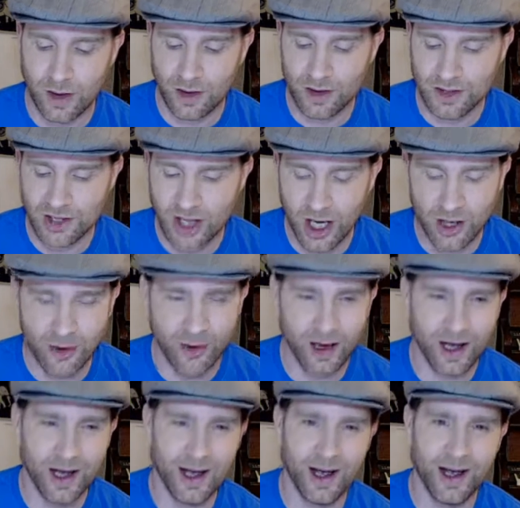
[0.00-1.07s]
So
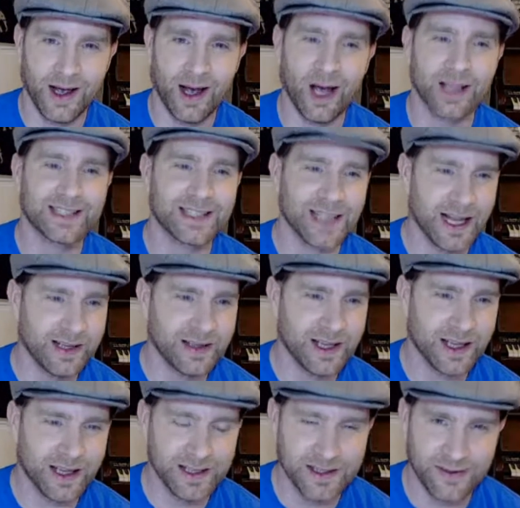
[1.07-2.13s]

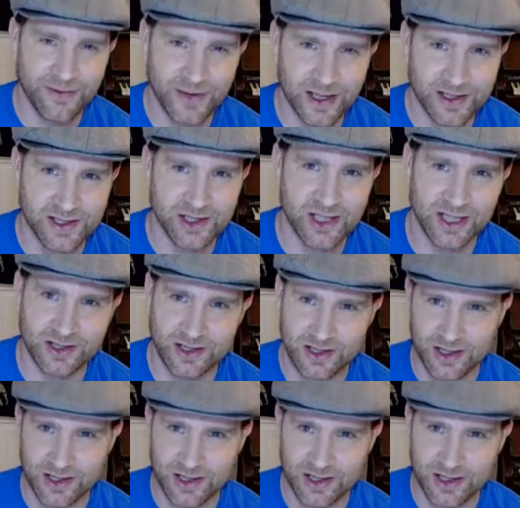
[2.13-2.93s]
Icelandic is the first suggestion.